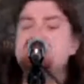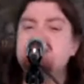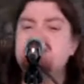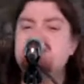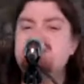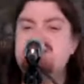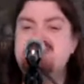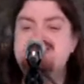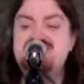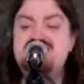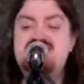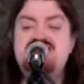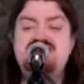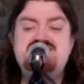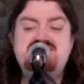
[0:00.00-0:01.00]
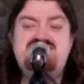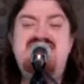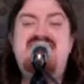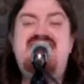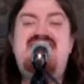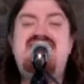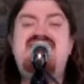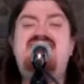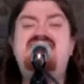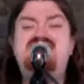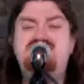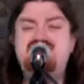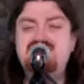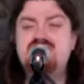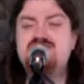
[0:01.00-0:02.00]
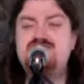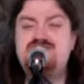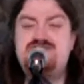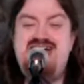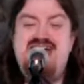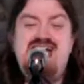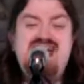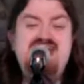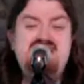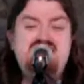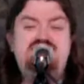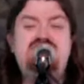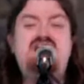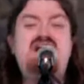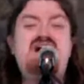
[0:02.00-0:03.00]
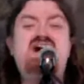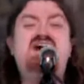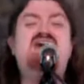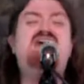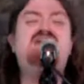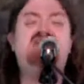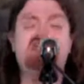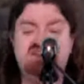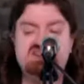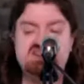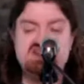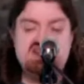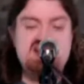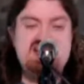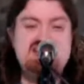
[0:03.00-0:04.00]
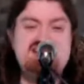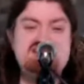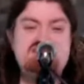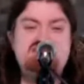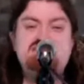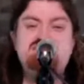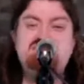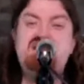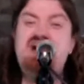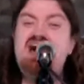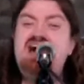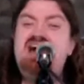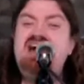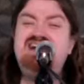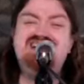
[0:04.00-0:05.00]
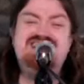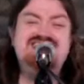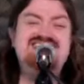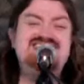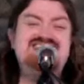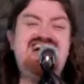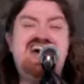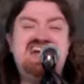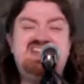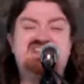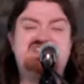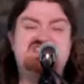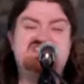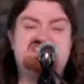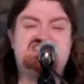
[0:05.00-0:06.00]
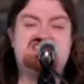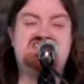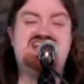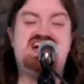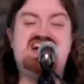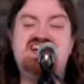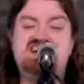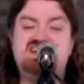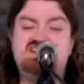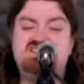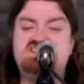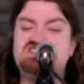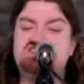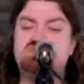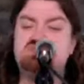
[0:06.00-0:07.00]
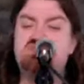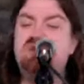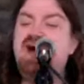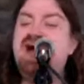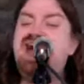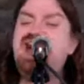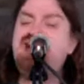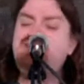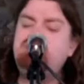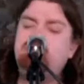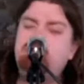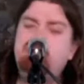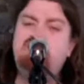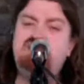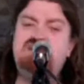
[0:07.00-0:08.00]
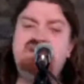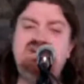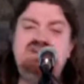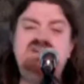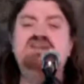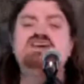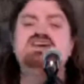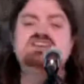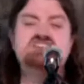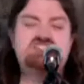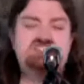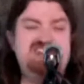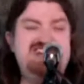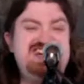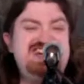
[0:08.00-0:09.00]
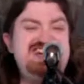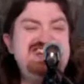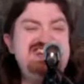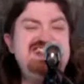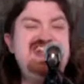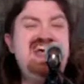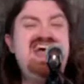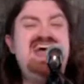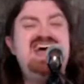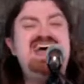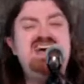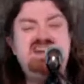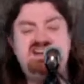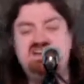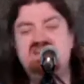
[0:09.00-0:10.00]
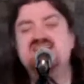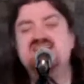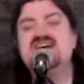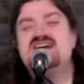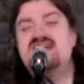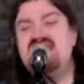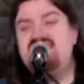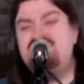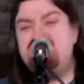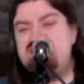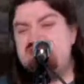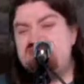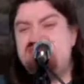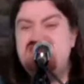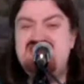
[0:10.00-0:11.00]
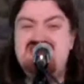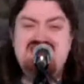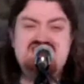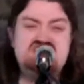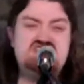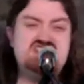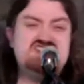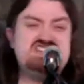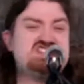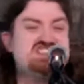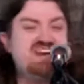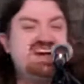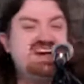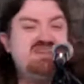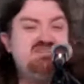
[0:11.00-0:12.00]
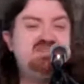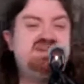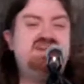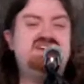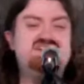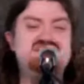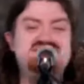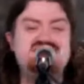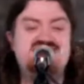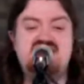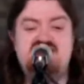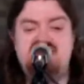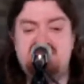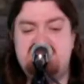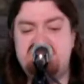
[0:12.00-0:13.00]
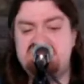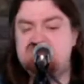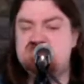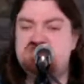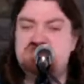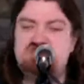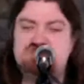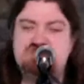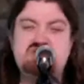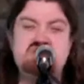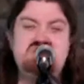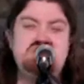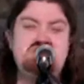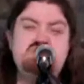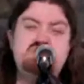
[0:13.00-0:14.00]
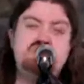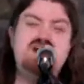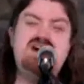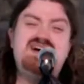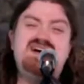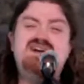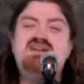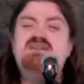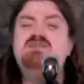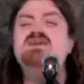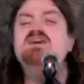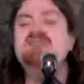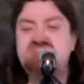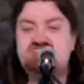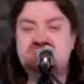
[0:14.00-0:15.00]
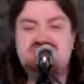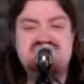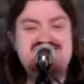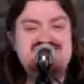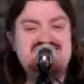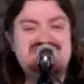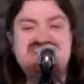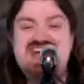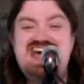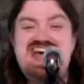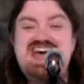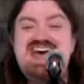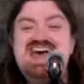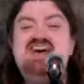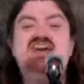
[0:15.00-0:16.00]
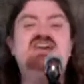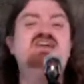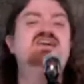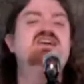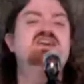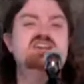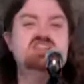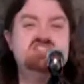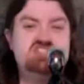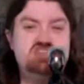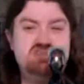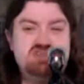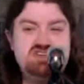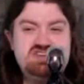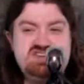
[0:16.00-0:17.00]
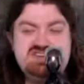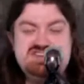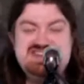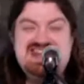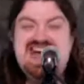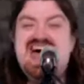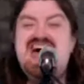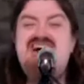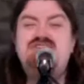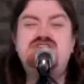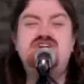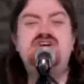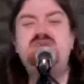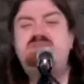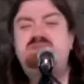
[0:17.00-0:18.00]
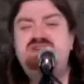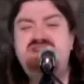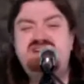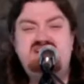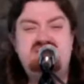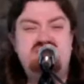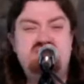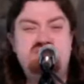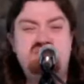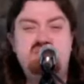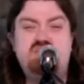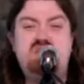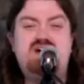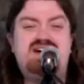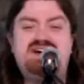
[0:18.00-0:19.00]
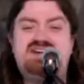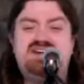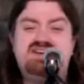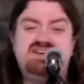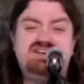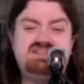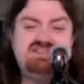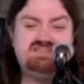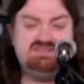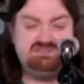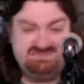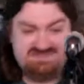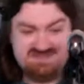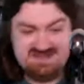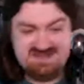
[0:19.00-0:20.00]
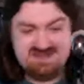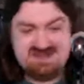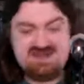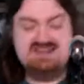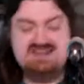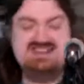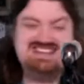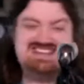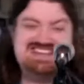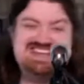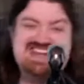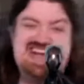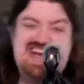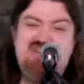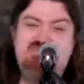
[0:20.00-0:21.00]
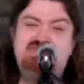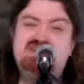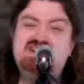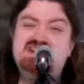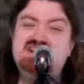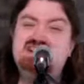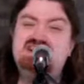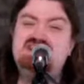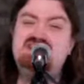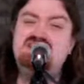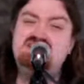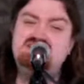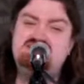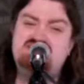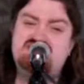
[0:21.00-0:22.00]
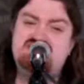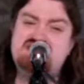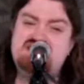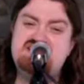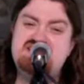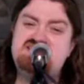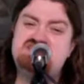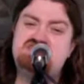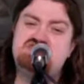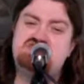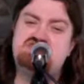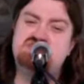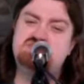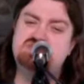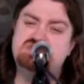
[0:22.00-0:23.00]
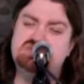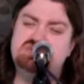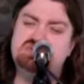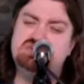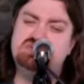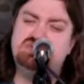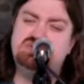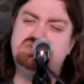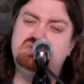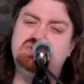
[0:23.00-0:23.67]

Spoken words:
you're a good man, faithful, every morning like the sun. So why would she let everything just come undone? She grew up, but she said you could never be the one. You can't believe it's true.